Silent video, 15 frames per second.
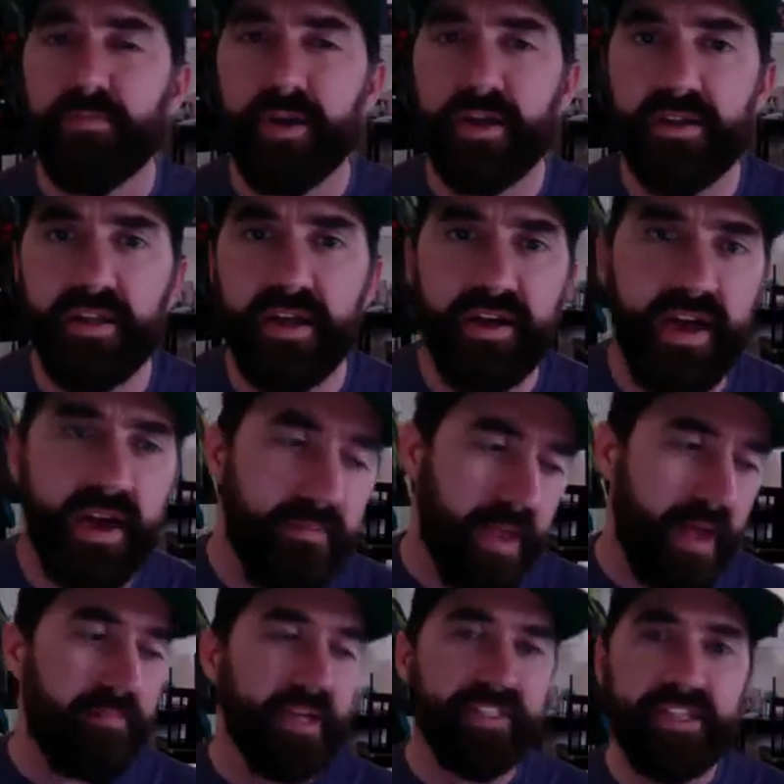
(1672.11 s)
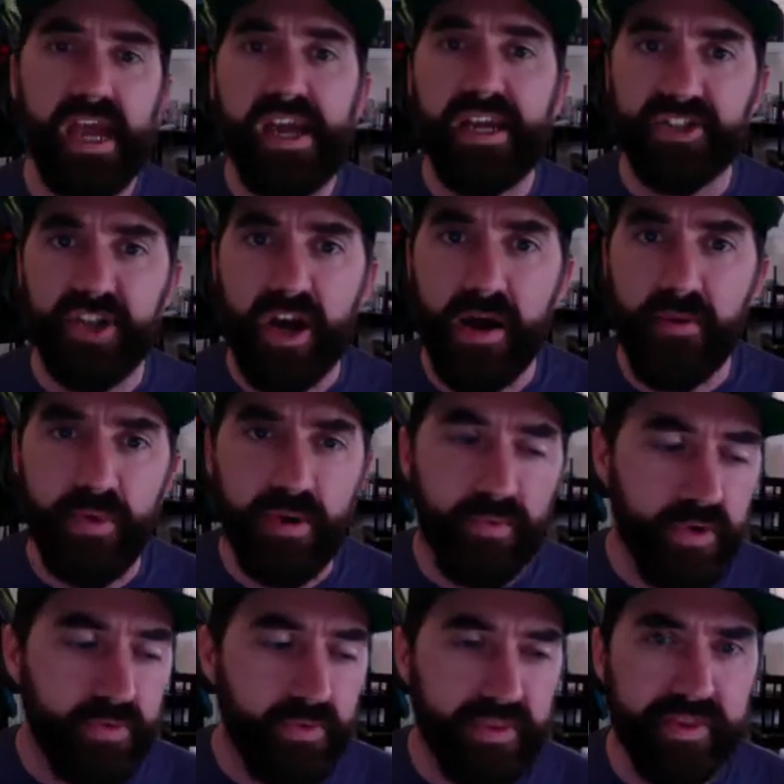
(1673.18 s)
but like at my day job, we
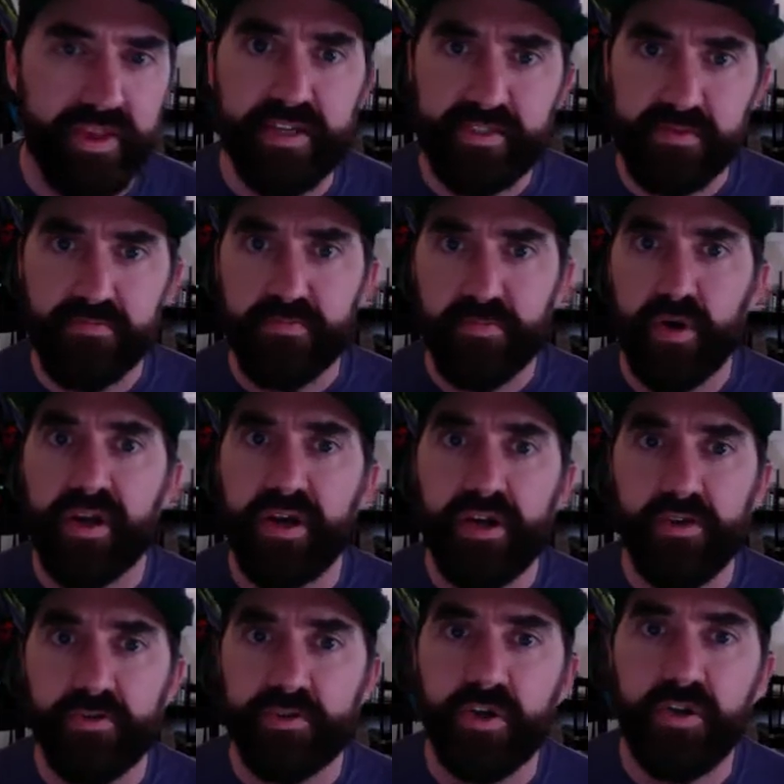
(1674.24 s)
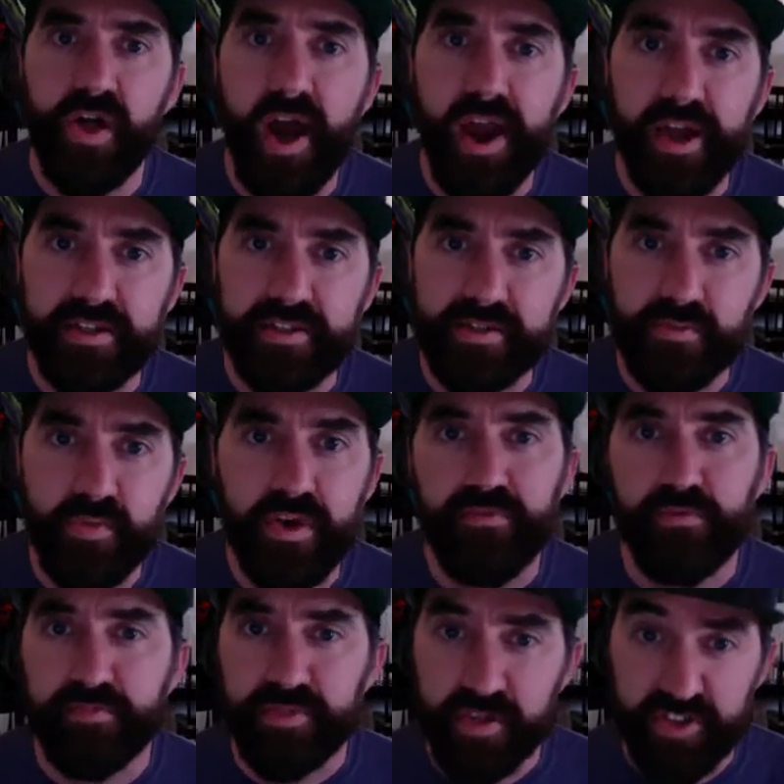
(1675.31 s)
work with like some pretty huge clients, and one of
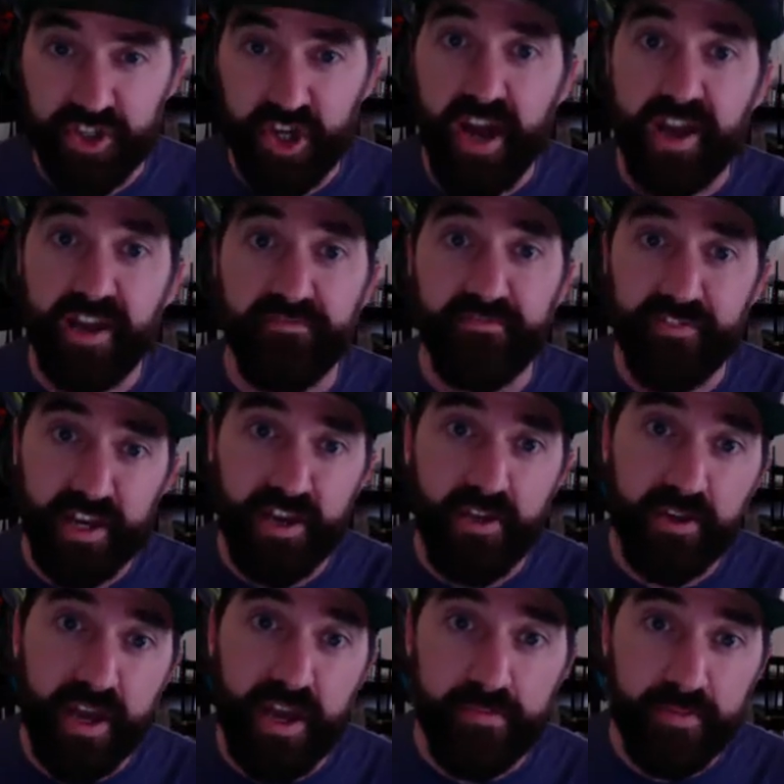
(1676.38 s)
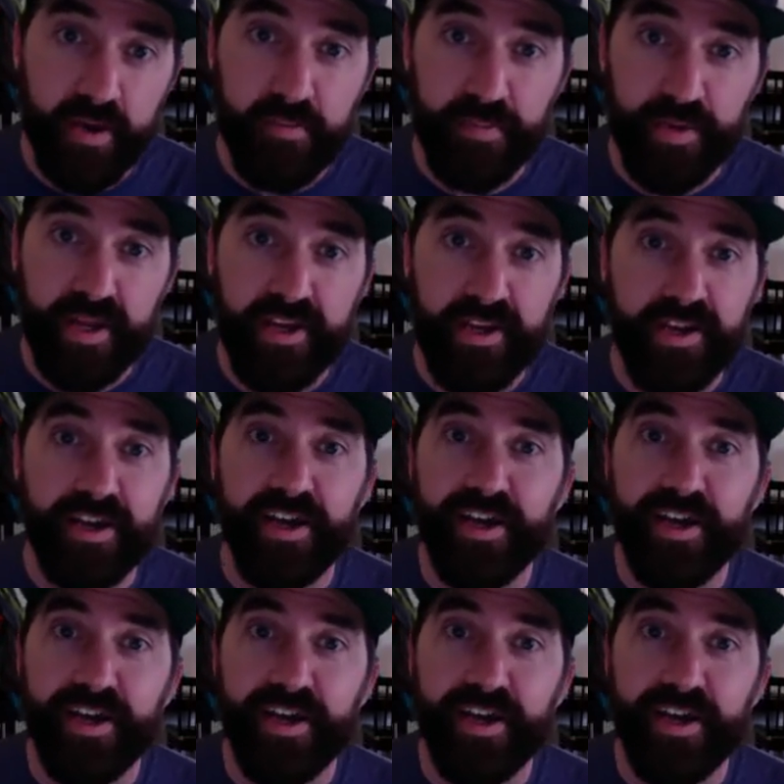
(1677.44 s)
them's a giant video game company